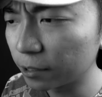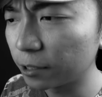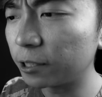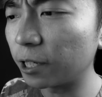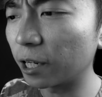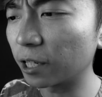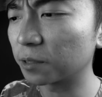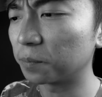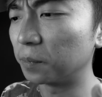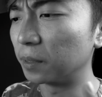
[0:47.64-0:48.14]

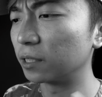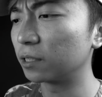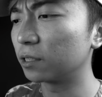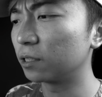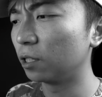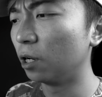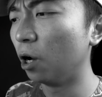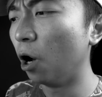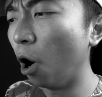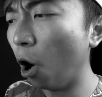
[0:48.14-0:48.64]

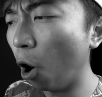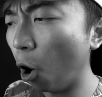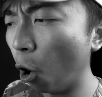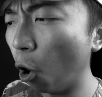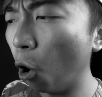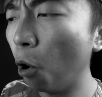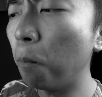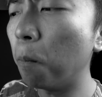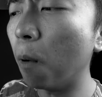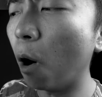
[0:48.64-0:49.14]
Jaspas,
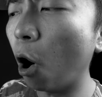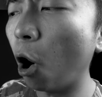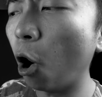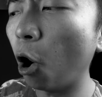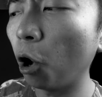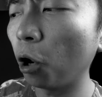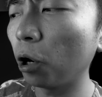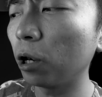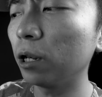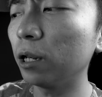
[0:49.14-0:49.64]
hope
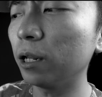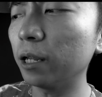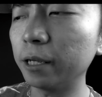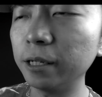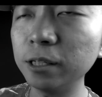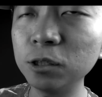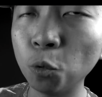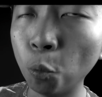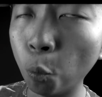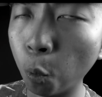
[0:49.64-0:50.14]
all
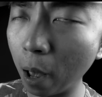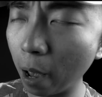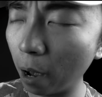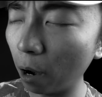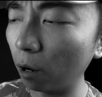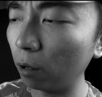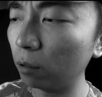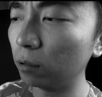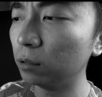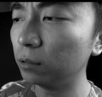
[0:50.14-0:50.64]
is
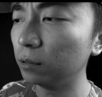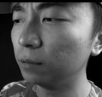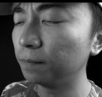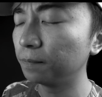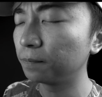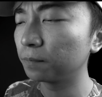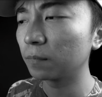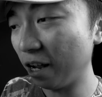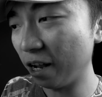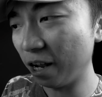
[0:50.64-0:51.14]
well.
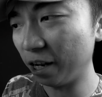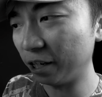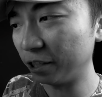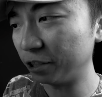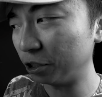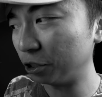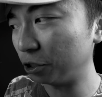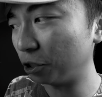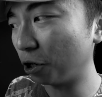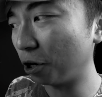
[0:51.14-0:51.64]

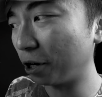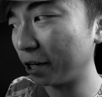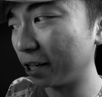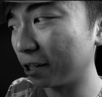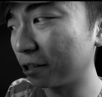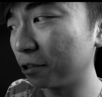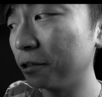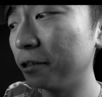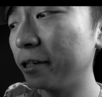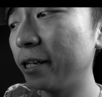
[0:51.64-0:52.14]
Enjoy the
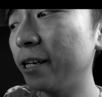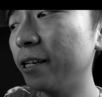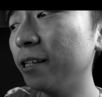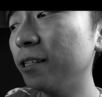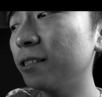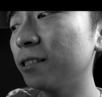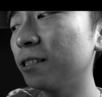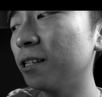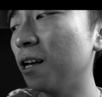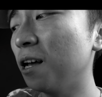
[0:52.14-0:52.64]

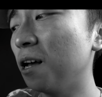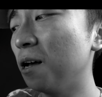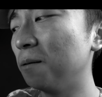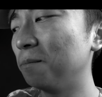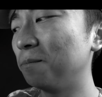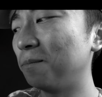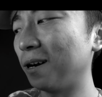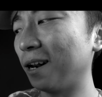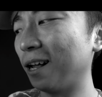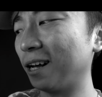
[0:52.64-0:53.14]
goodies
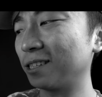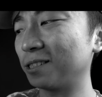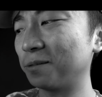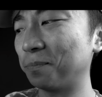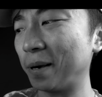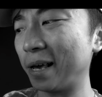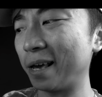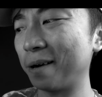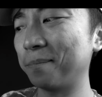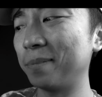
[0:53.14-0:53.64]
plus
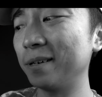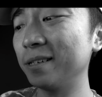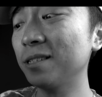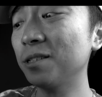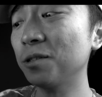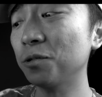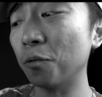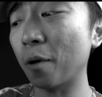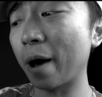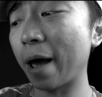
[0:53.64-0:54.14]
paper
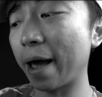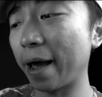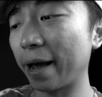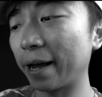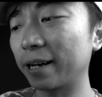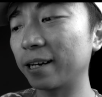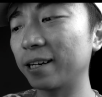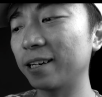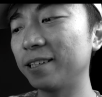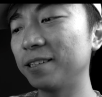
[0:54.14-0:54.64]

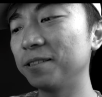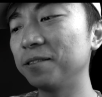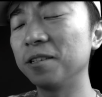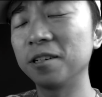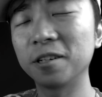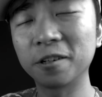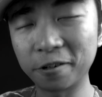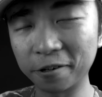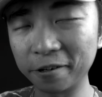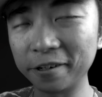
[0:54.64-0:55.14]
swag.
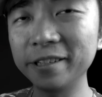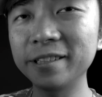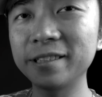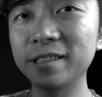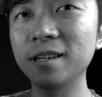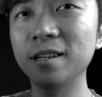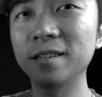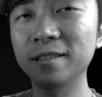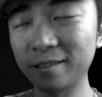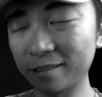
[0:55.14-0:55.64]
Chris
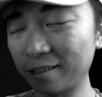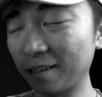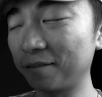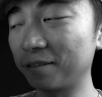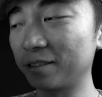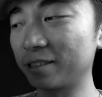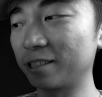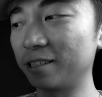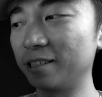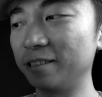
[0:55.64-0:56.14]

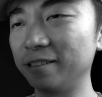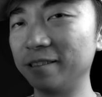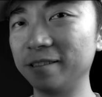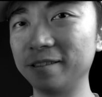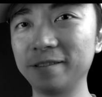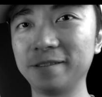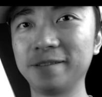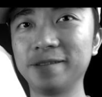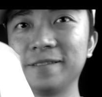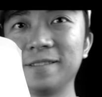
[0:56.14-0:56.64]
Severson.